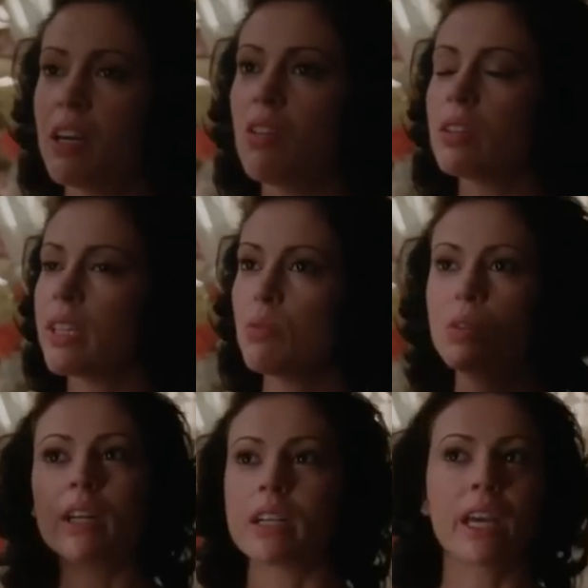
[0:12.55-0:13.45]

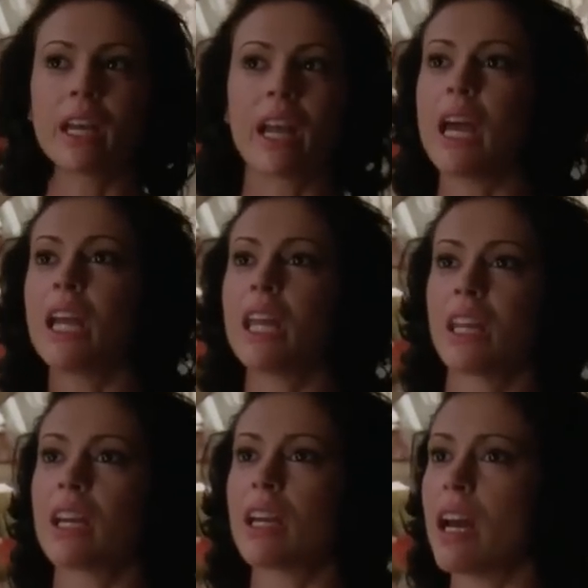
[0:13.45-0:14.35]
frustrating decisions made in
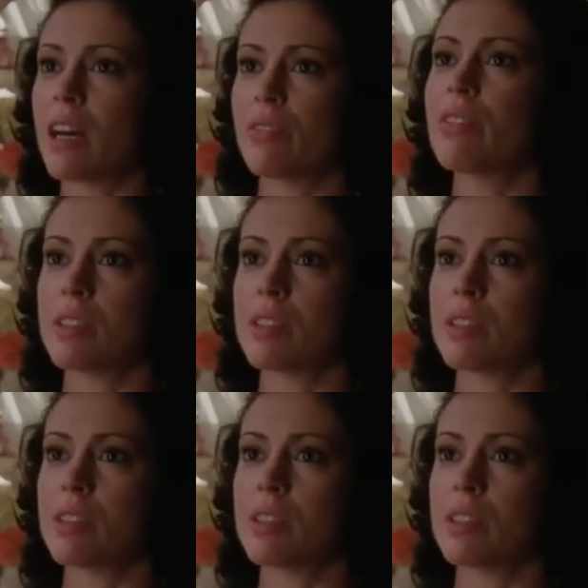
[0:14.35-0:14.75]
the writing,